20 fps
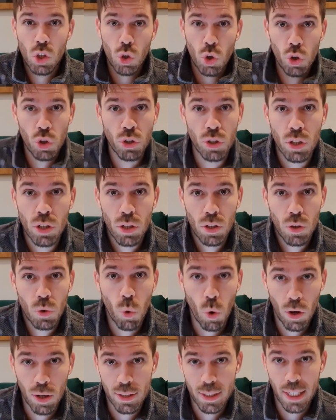good
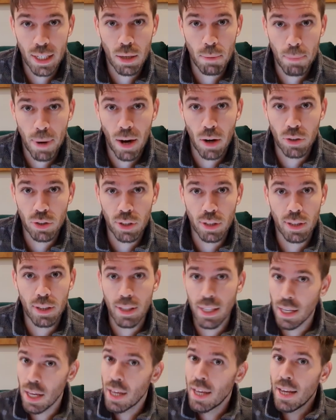quality
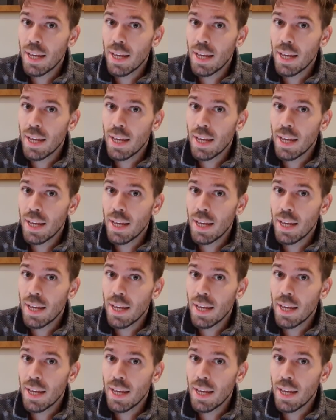comparison.